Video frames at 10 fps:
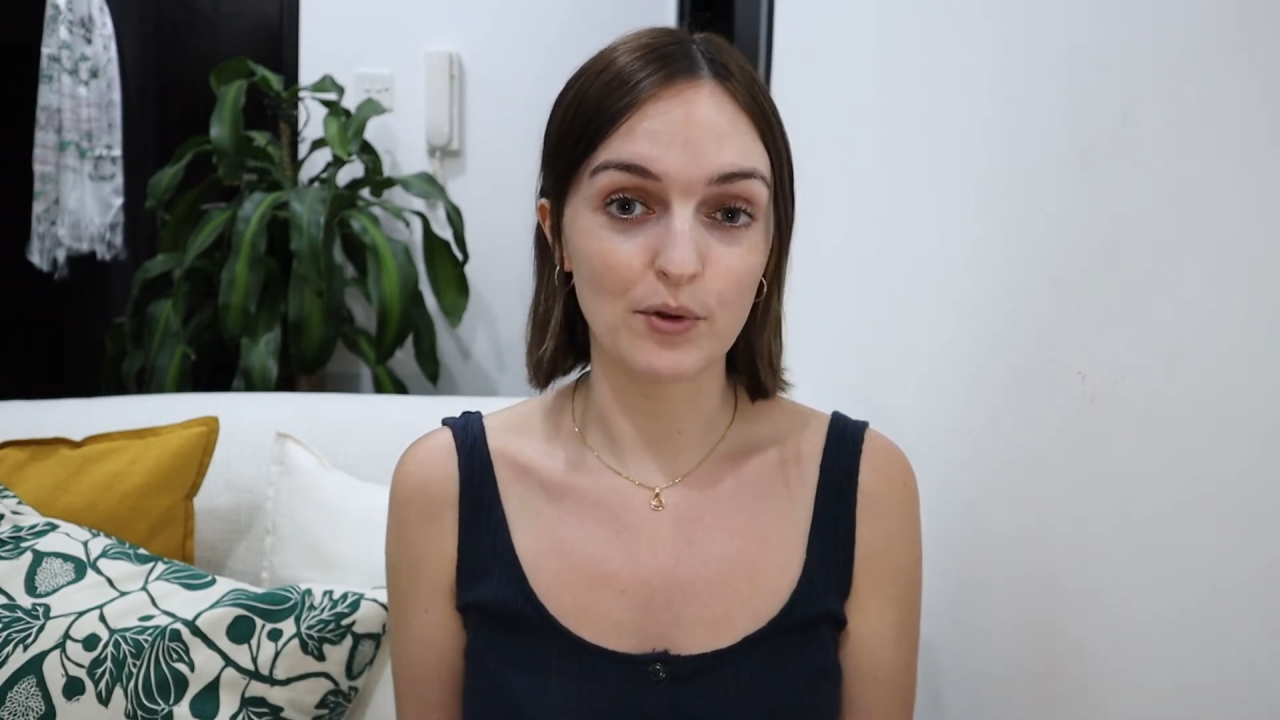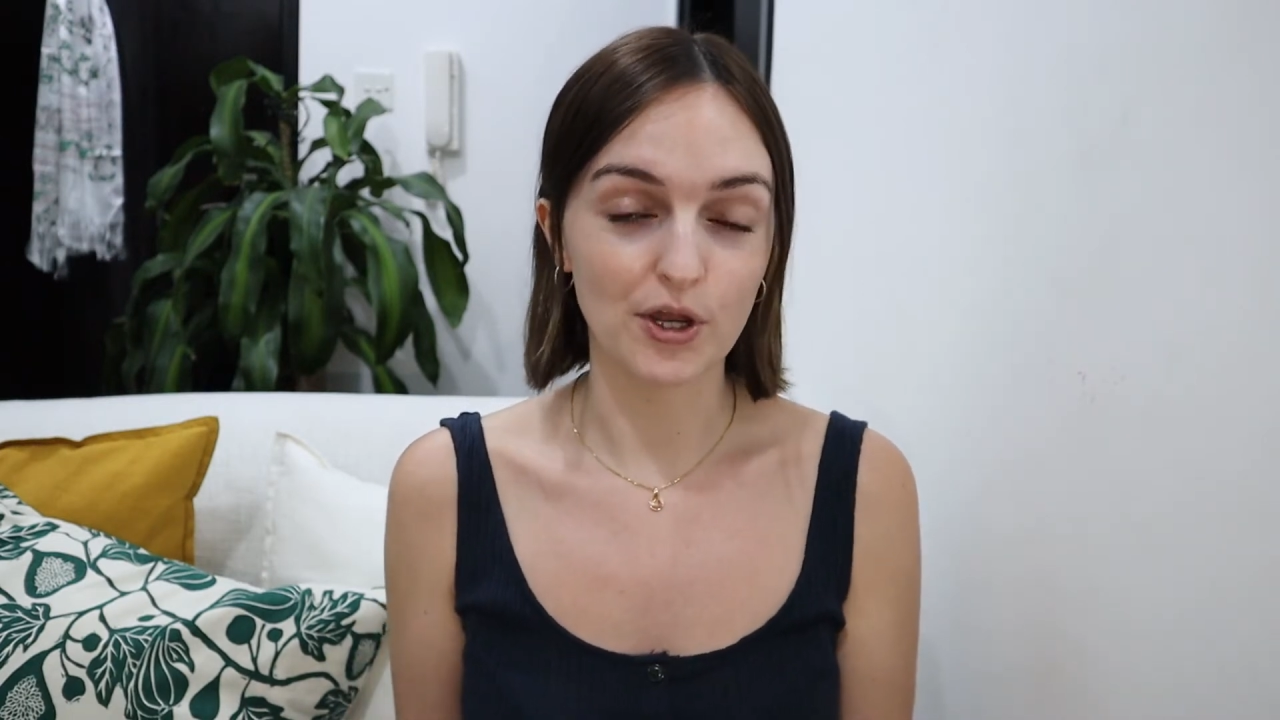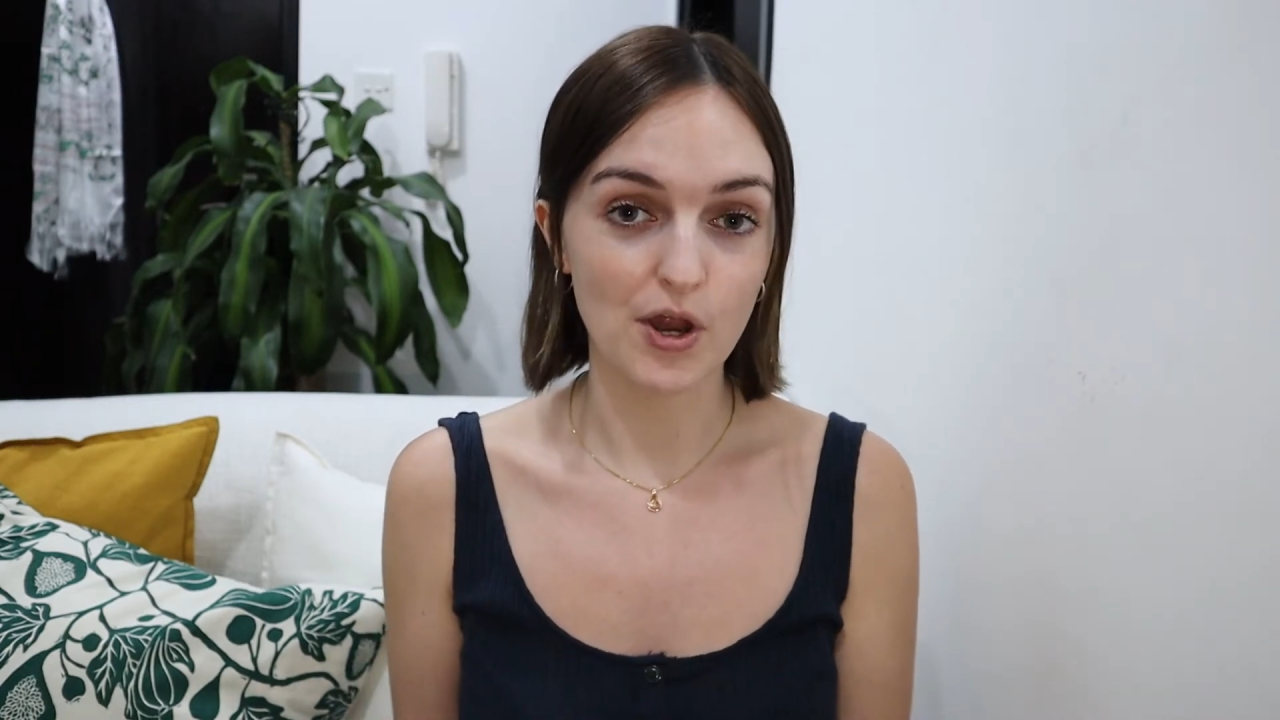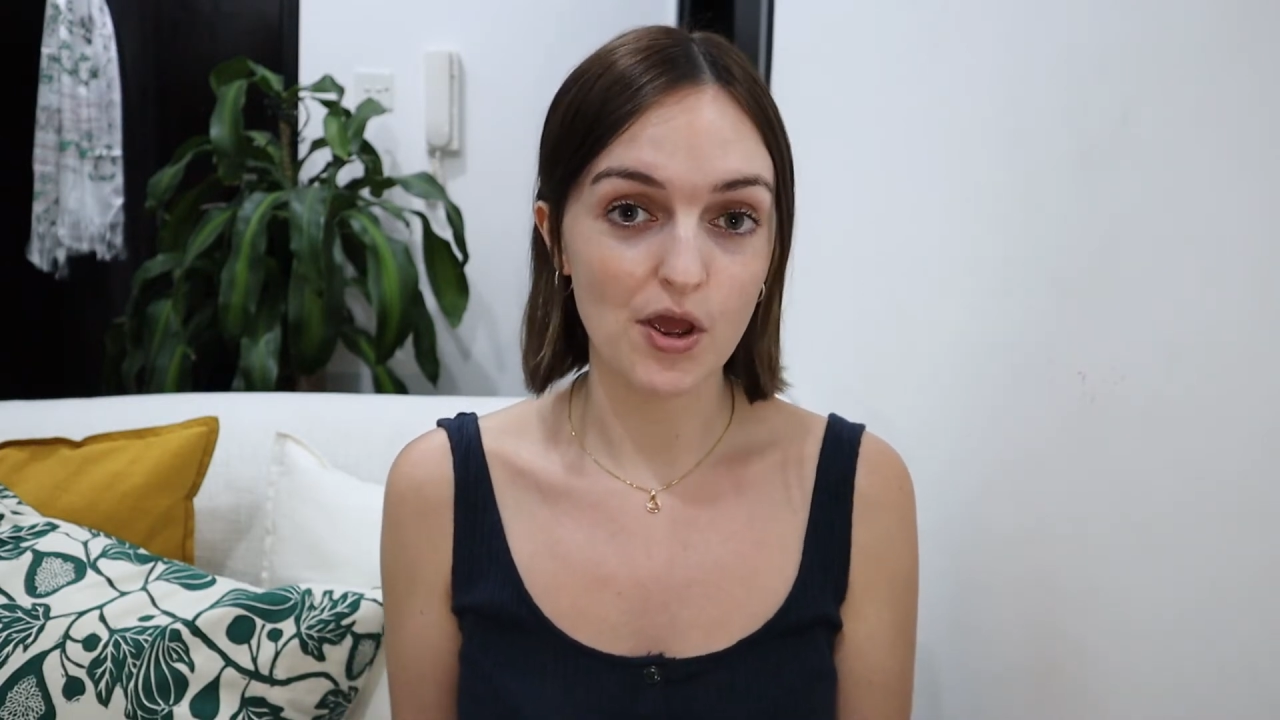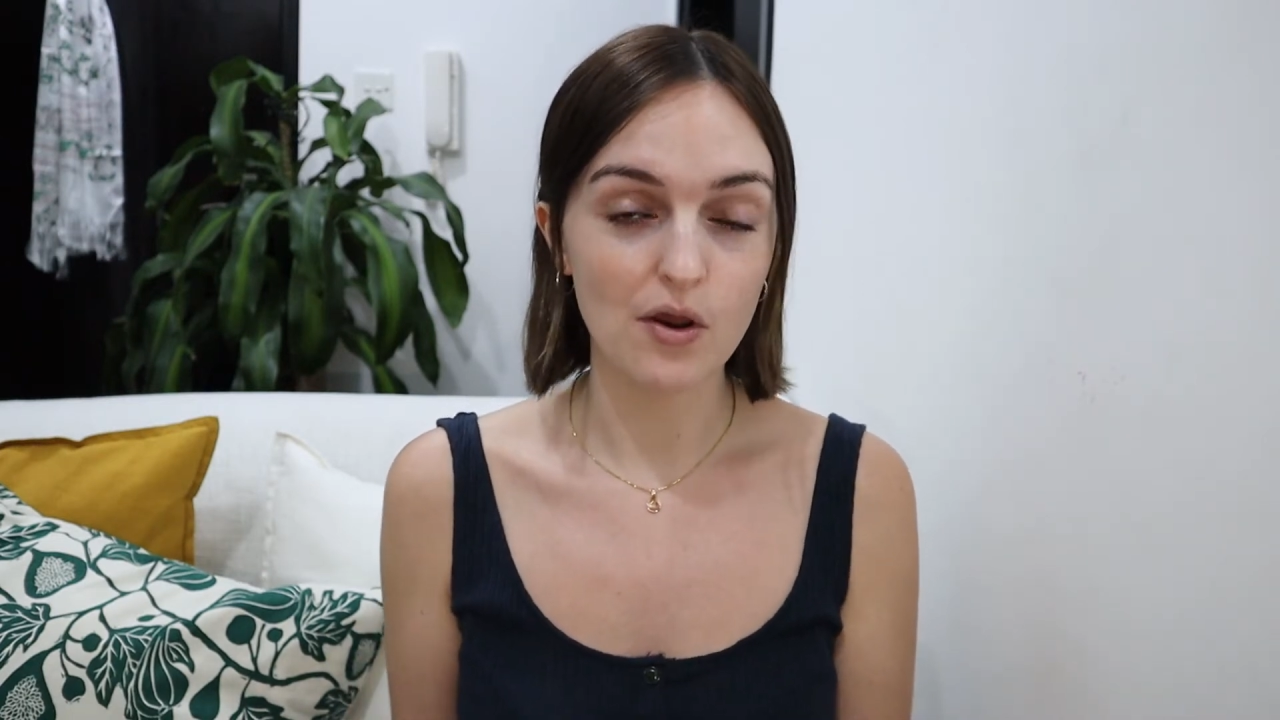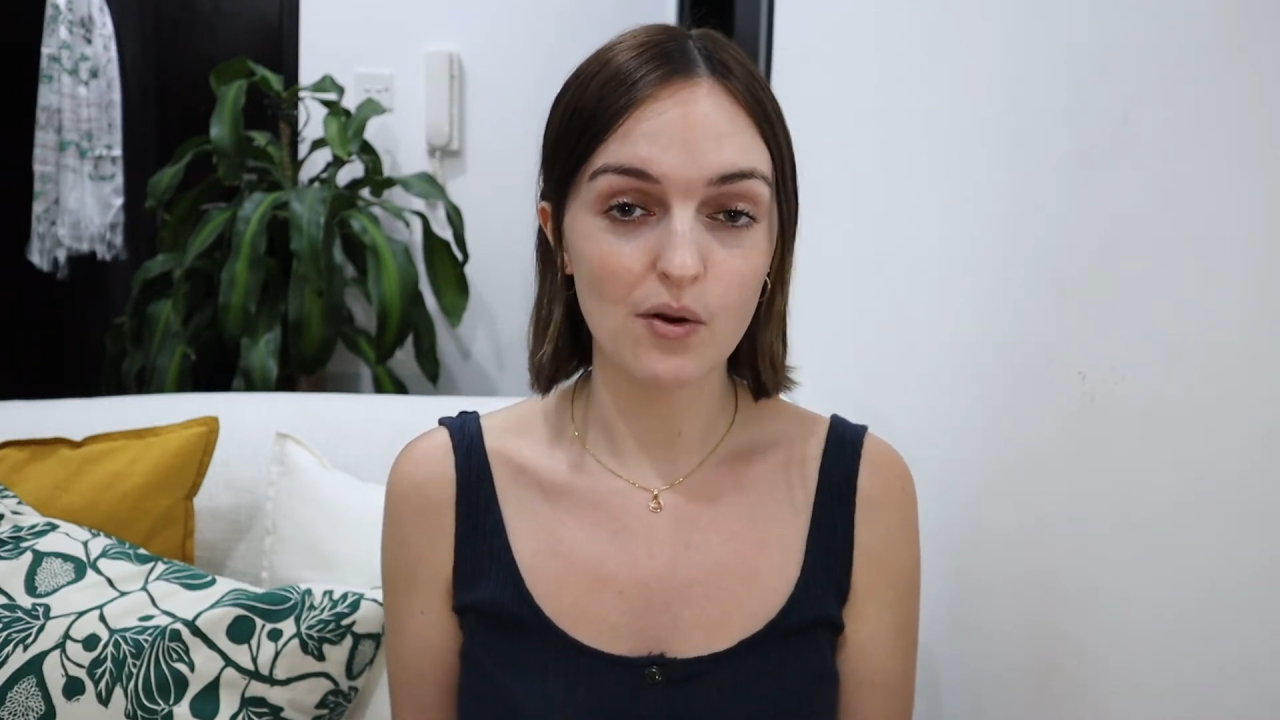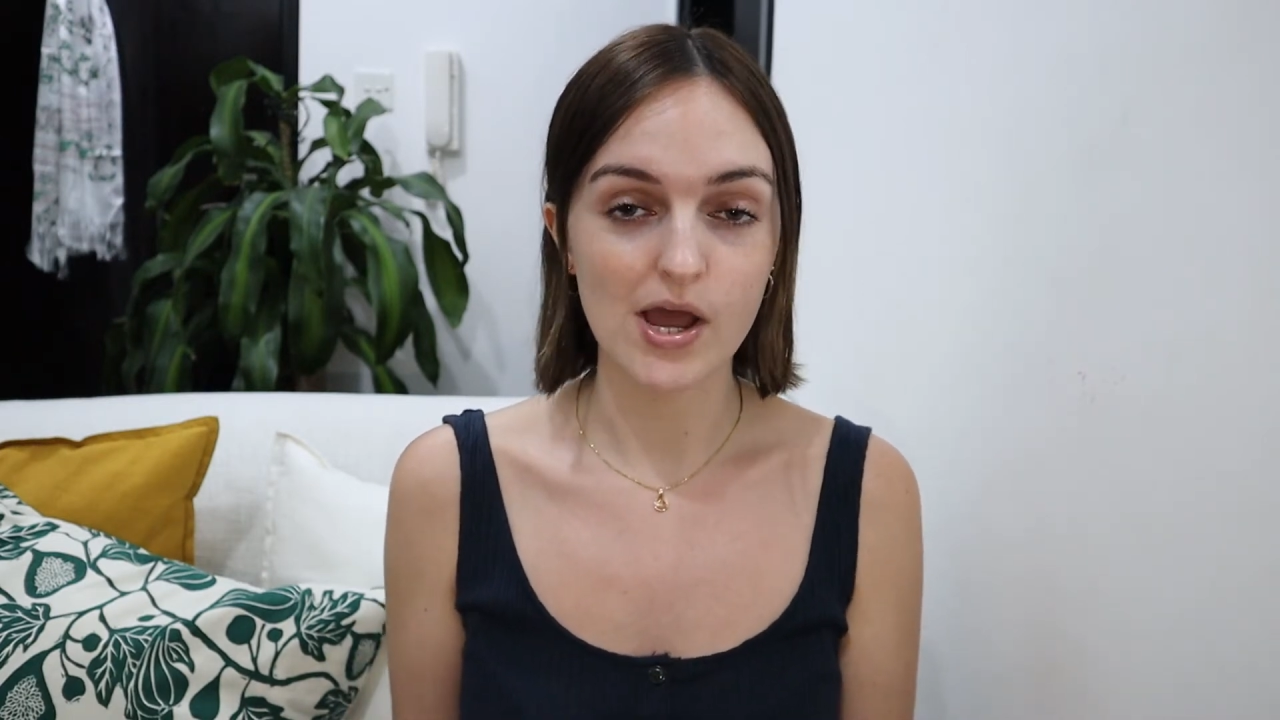want to know